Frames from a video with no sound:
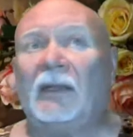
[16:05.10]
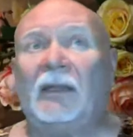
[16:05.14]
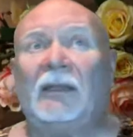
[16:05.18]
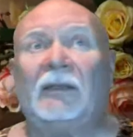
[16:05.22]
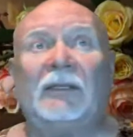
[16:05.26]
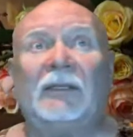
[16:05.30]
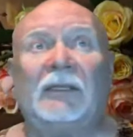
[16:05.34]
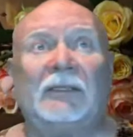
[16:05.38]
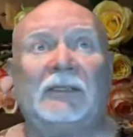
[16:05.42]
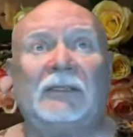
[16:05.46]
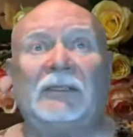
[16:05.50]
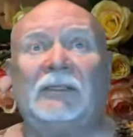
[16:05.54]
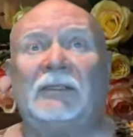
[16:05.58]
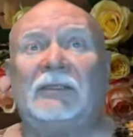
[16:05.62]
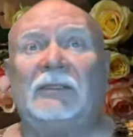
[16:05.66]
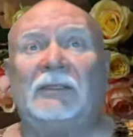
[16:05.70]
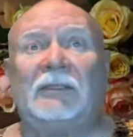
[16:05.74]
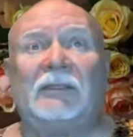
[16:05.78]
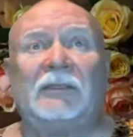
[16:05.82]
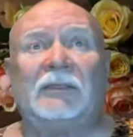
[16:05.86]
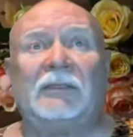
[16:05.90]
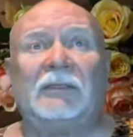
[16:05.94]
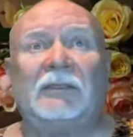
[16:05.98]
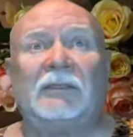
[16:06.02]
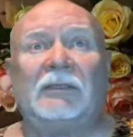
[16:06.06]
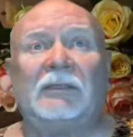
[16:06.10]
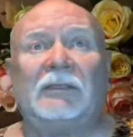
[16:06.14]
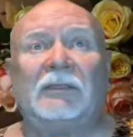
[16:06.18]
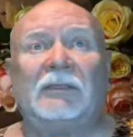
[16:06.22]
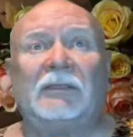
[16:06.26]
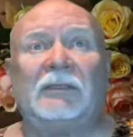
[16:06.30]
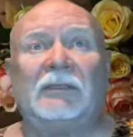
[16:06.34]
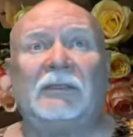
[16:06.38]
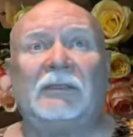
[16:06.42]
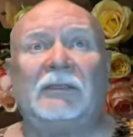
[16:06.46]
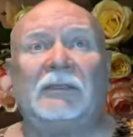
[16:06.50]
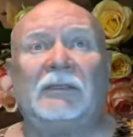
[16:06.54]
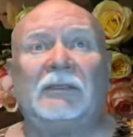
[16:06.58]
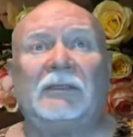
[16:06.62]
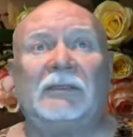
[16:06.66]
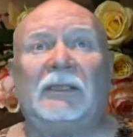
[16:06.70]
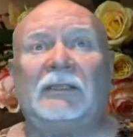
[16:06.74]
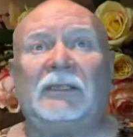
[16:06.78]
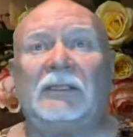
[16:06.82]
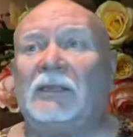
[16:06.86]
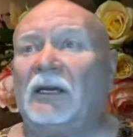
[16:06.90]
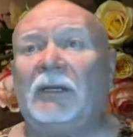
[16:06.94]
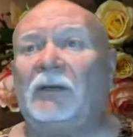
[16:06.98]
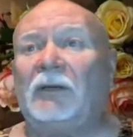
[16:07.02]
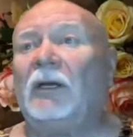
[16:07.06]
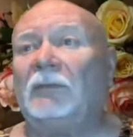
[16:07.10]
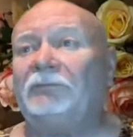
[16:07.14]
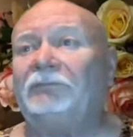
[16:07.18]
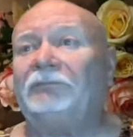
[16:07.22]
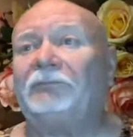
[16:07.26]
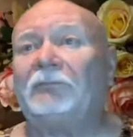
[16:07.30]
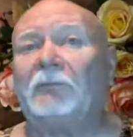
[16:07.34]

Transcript: this is be good.